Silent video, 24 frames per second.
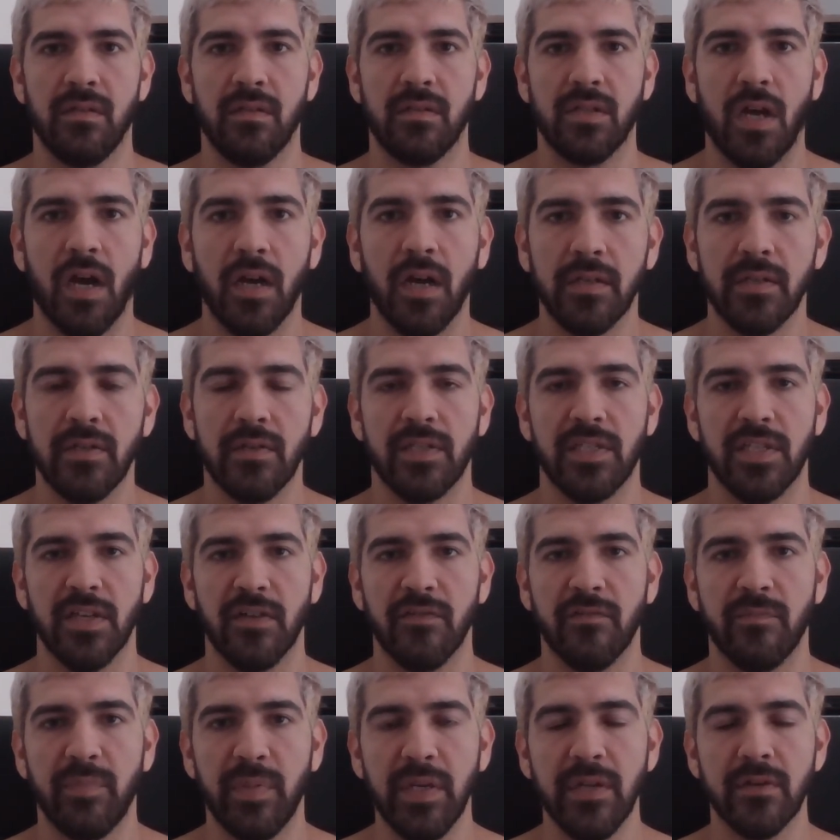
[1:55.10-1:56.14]
Talk to
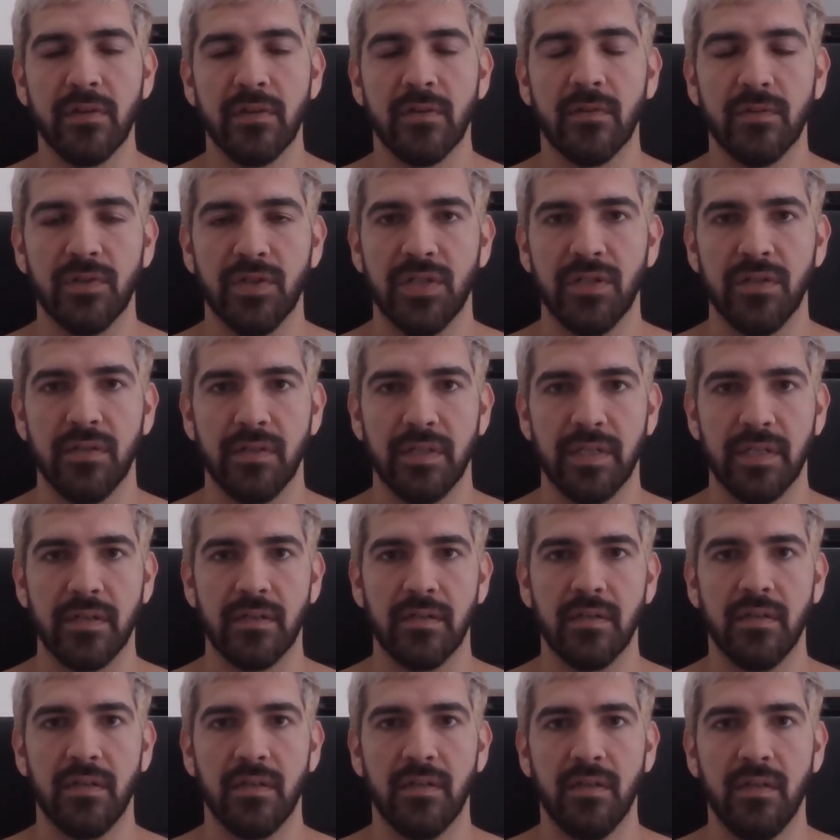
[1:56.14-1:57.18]
yourself. Be your own
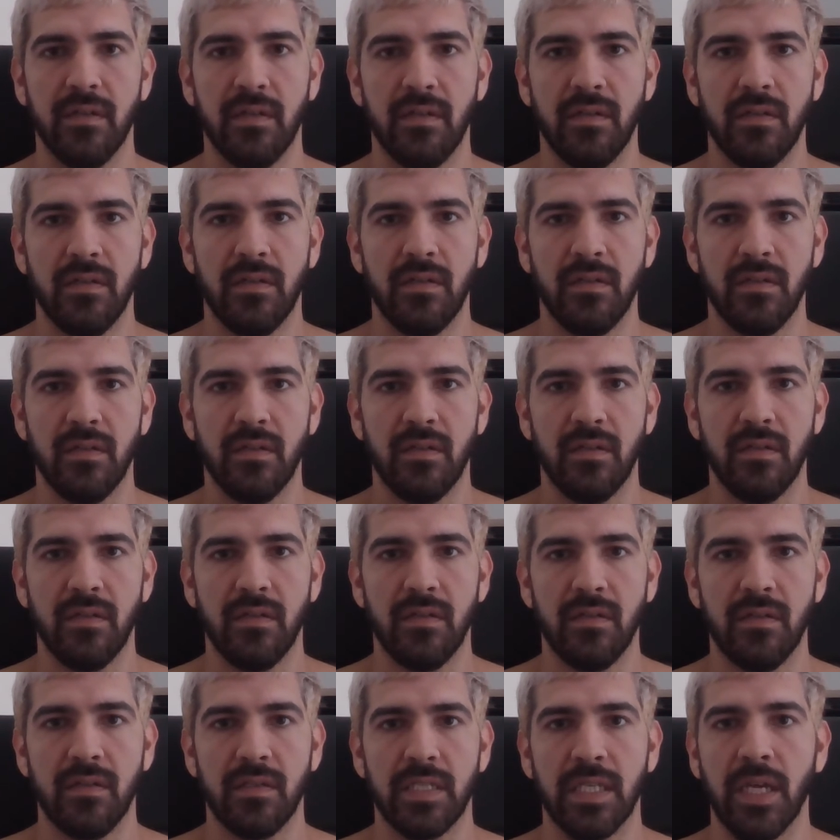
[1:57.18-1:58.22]
cheerleader
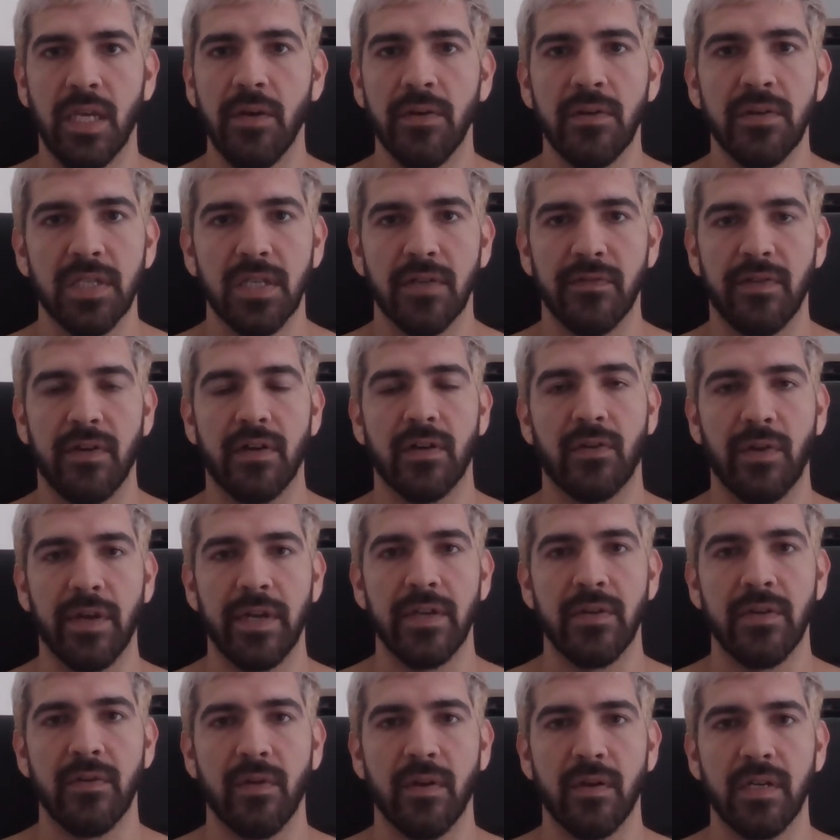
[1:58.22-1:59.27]
Tell yourself how
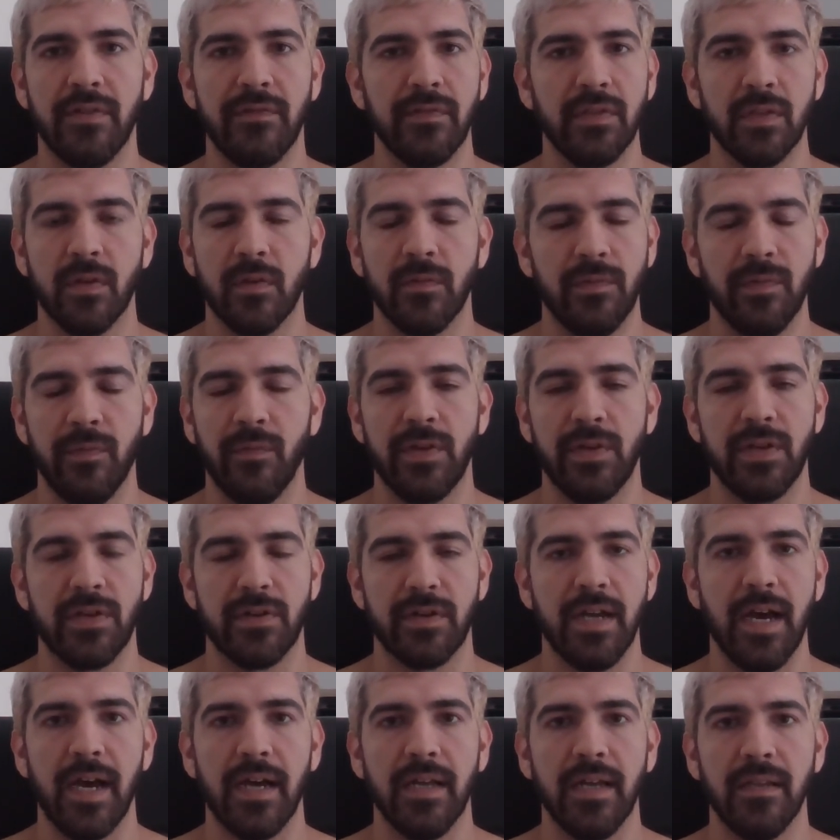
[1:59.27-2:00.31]
great you are, even though when you're
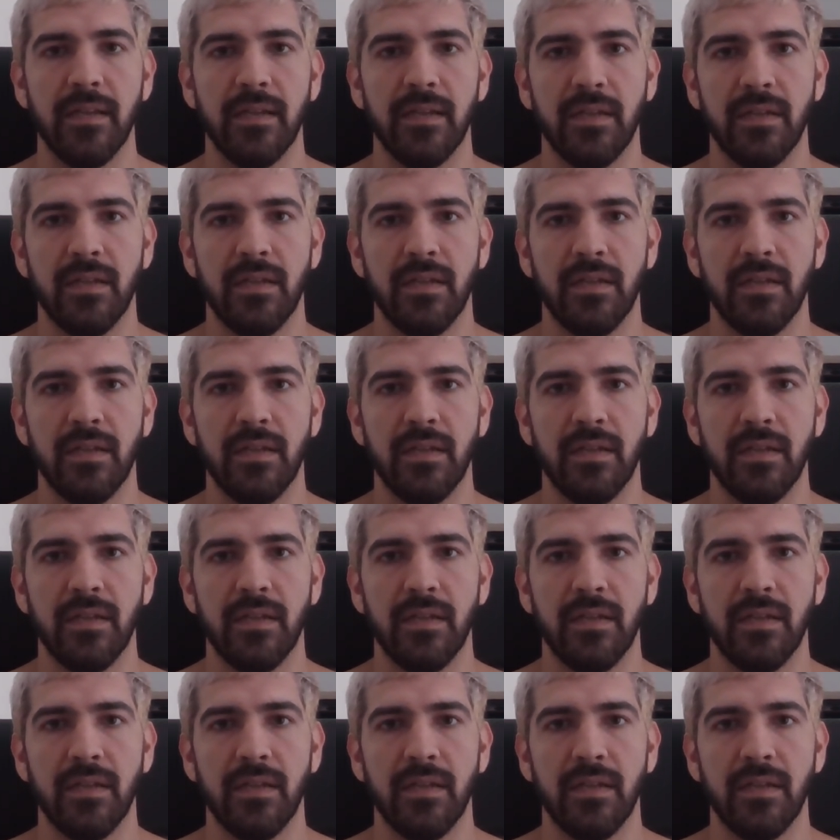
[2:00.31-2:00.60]
not.